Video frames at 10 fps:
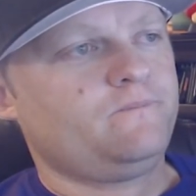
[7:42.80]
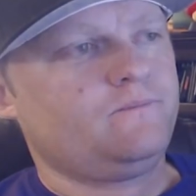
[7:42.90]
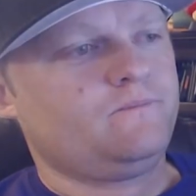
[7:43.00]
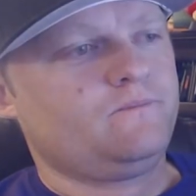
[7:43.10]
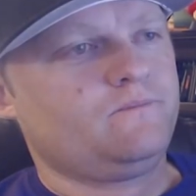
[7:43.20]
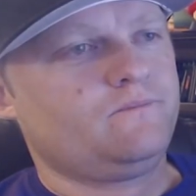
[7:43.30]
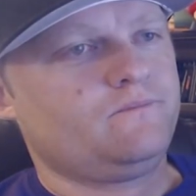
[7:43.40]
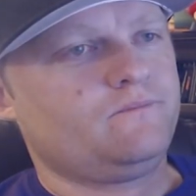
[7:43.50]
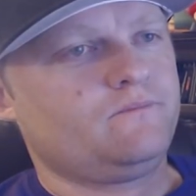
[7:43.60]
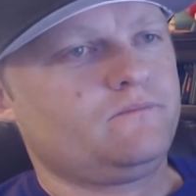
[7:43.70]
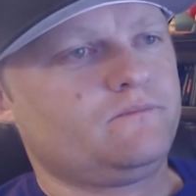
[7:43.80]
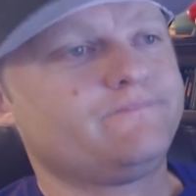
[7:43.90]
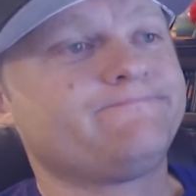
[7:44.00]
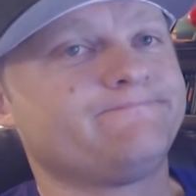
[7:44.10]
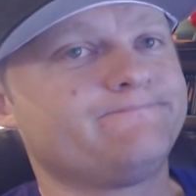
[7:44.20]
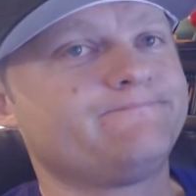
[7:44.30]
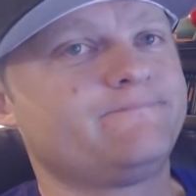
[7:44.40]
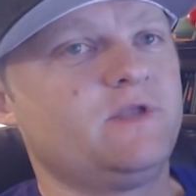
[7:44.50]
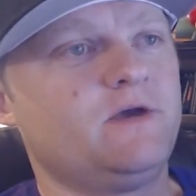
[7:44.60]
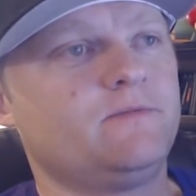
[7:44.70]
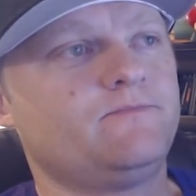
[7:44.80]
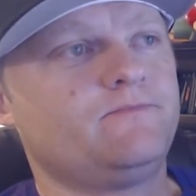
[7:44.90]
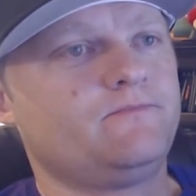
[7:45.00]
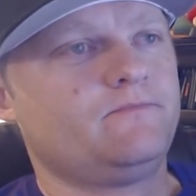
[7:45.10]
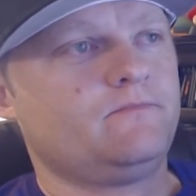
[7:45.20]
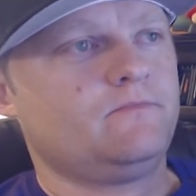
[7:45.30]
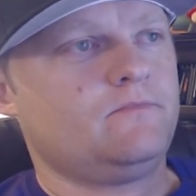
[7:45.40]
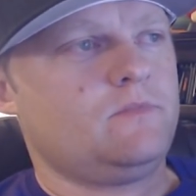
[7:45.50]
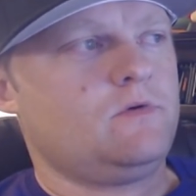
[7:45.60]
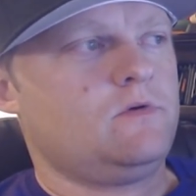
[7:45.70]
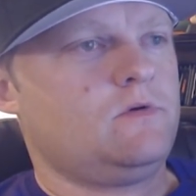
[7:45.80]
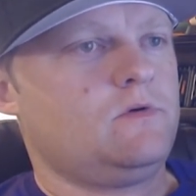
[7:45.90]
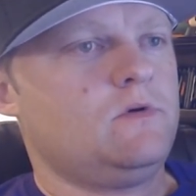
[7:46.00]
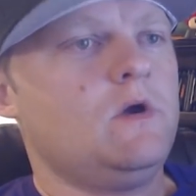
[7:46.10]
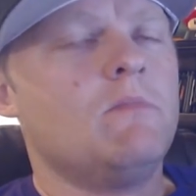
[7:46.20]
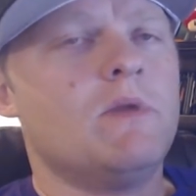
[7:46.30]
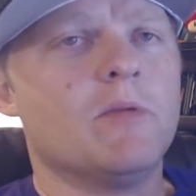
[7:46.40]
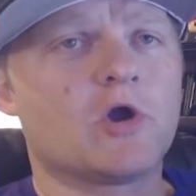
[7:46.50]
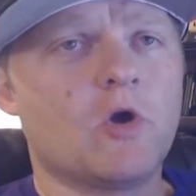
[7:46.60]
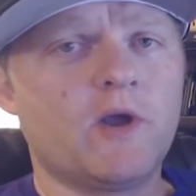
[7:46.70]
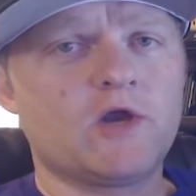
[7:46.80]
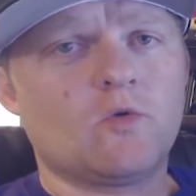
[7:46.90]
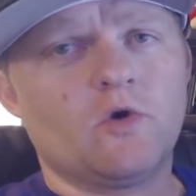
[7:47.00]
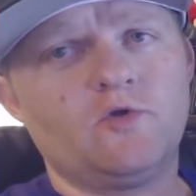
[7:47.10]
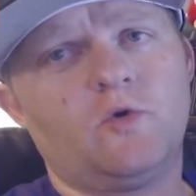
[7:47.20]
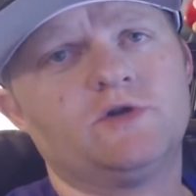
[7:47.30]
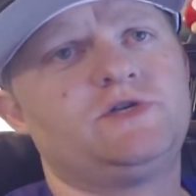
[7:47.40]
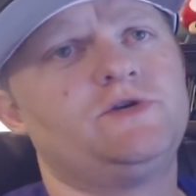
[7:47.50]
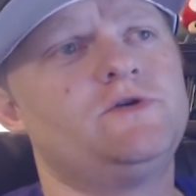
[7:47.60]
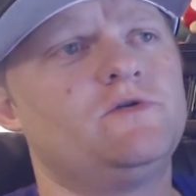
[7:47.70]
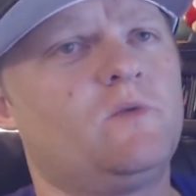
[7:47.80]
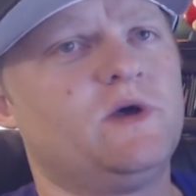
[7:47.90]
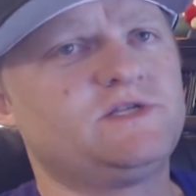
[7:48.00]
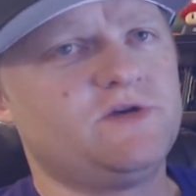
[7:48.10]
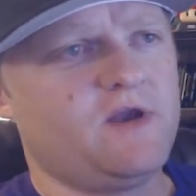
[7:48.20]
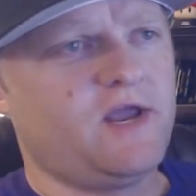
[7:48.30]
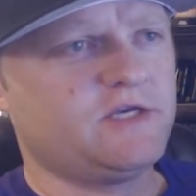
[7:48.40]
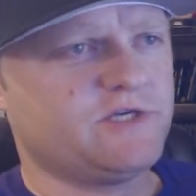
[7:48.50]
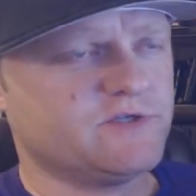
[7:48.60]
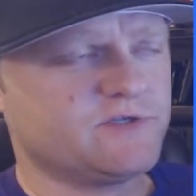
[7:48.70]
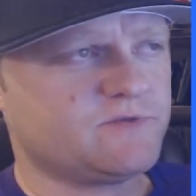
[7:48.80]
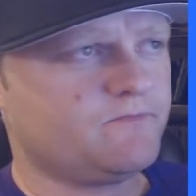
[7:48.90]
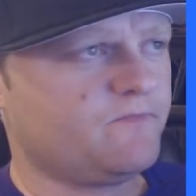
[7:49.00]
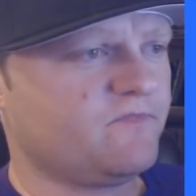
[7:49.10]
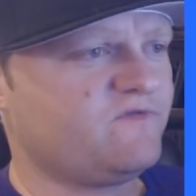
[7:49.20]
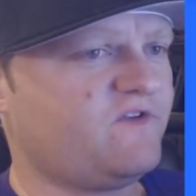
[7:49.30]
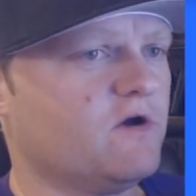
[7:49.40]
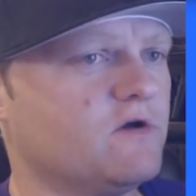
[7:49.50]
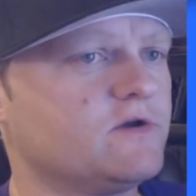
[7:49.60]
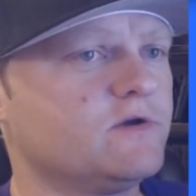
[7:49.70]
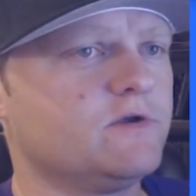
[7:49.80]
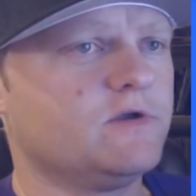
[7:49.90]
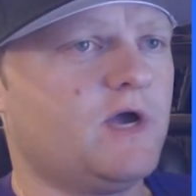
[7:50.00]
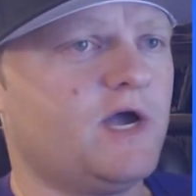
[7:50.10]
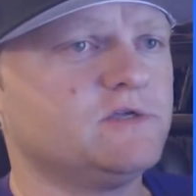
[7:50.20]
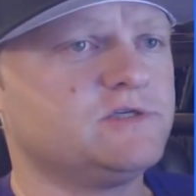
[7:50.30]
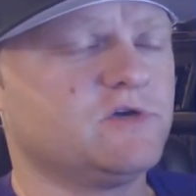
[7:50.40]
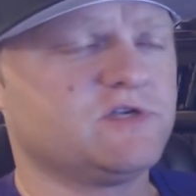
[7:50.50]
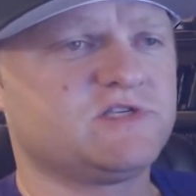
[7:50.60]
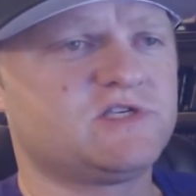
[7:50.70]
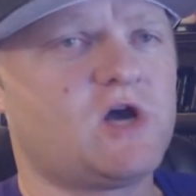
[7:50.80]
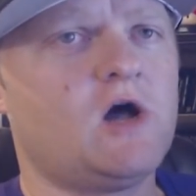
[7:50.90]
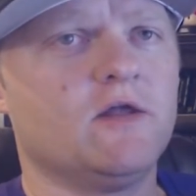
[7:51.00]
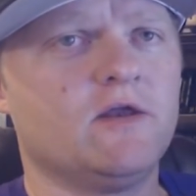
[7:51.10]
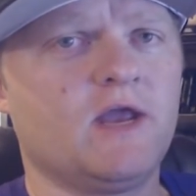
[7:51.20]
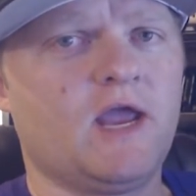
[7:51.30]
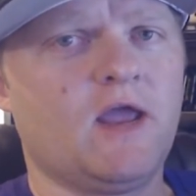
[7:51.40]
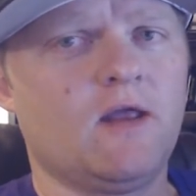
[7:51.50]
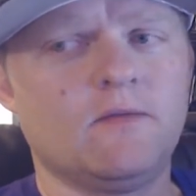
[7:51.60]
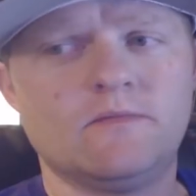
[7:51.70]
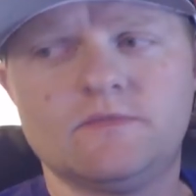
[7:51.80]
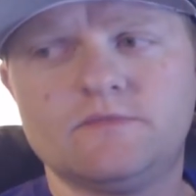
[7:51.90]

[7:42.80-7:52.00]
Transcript: perhaps even, at least politically, dominating the continent? Remember, going into World War Two, the Western nations feared uh, Joseph Stalin and